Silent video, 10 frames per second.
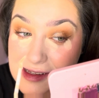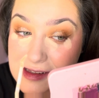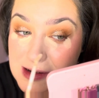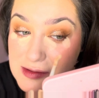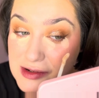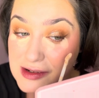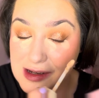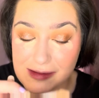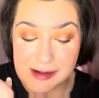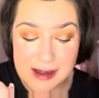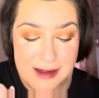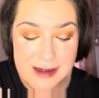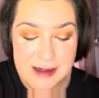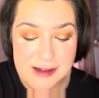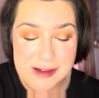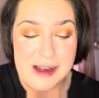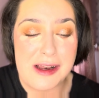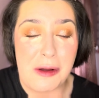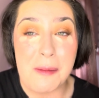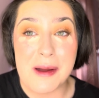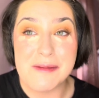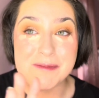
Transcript: and that one's just like just a little bit